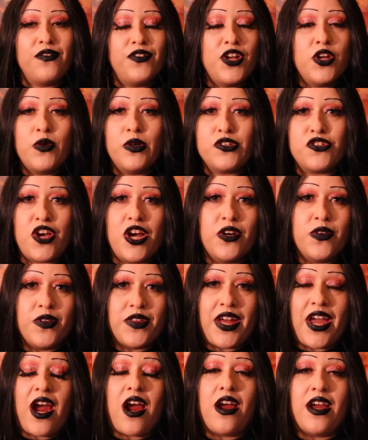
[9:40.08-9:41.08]
even know what genre
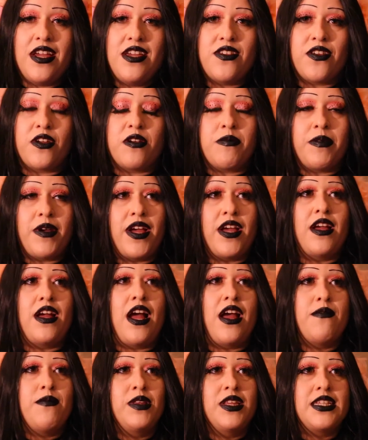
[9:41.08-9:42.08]
they are either, but
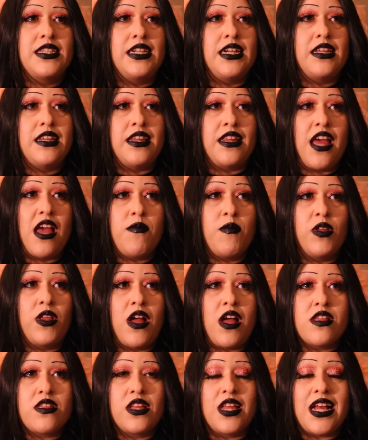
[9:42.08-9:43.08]
I've been listening to them a
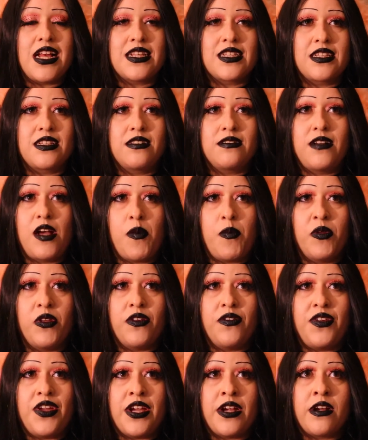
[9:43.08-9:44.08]
lot the last couple
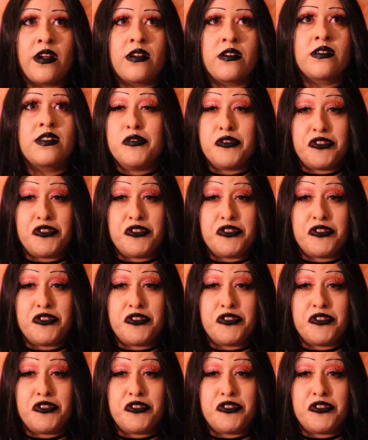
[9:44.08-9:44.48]
of years.